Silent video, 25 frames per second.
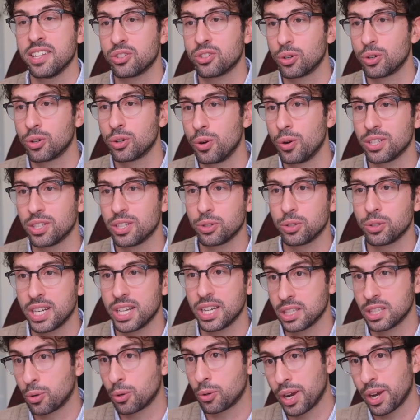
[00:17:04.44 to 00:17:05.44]
to go into it,
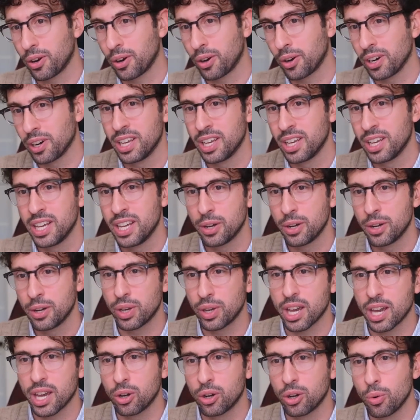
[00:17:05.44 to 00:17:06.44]
the quicker we
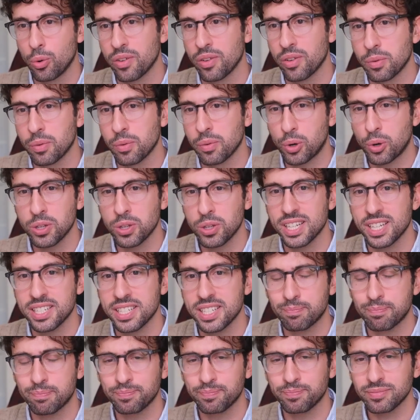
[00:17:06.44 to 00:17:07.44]
can go with the
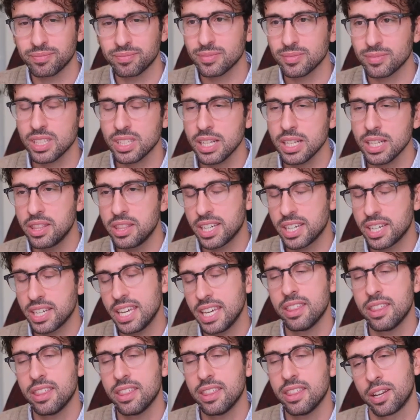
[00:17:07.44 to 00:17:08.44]
process. The
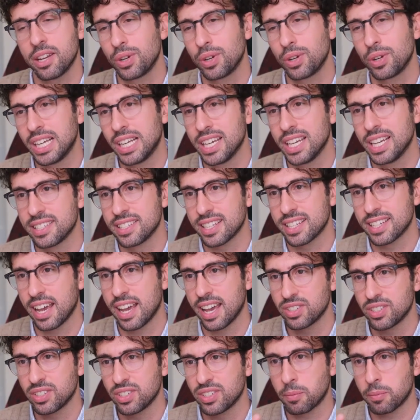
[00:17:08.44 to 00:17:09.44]
key thing really is to have
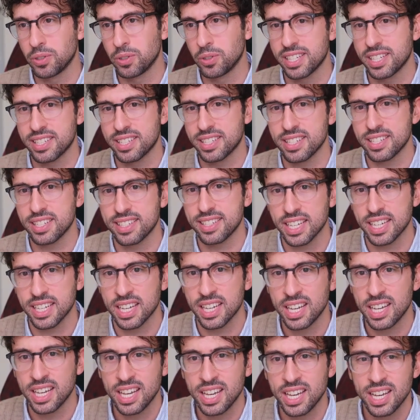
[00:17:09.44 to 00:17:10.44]
some consistency.
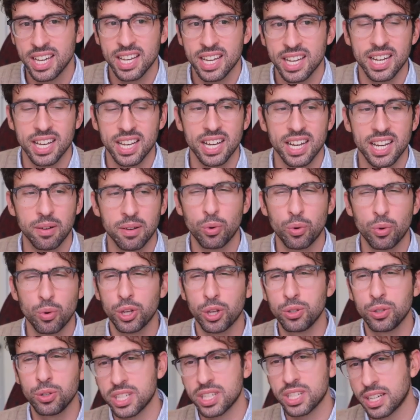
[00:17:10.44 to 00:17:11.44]
We're
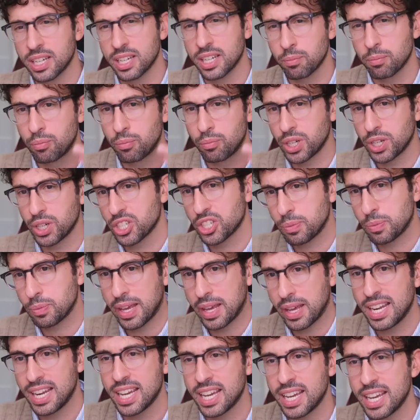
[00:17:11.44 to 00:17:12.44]
using British
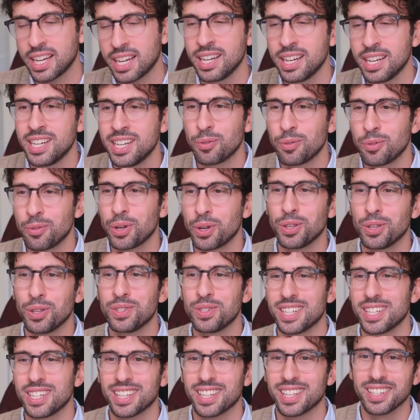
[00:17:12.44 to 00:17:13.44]
spelling, we're
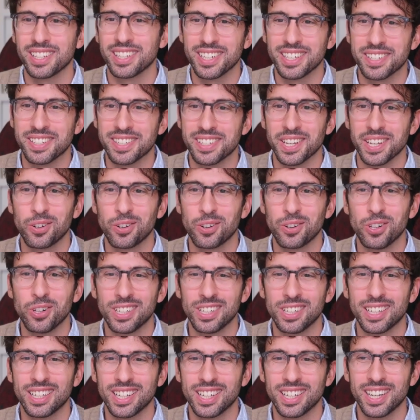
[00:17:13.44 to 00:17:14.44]
using the
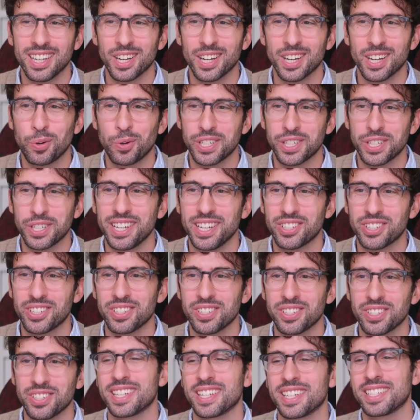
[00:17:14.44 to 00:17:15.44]
single
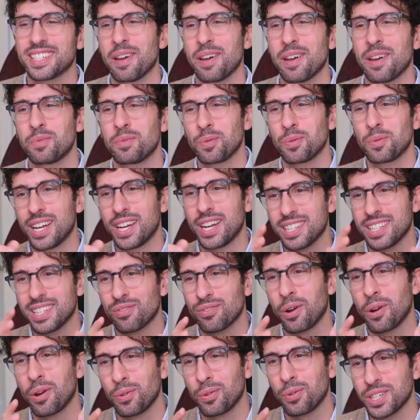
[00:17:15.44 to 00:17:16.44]
quotations, except when it's
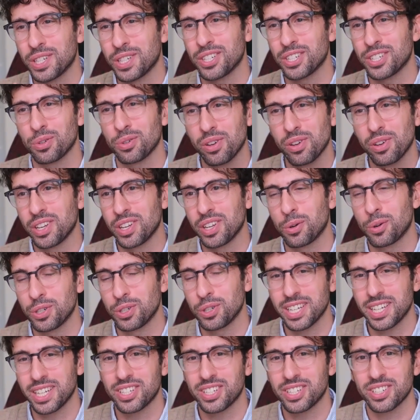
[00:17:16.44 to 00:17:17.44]
for a quotation within a
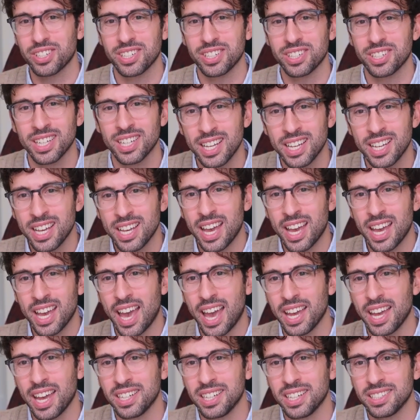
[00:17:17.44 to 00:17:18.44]
quotation.
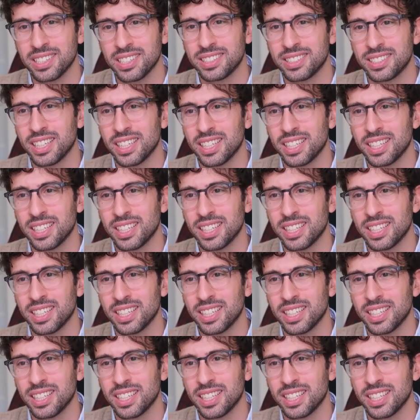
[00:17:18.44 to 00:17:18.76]
And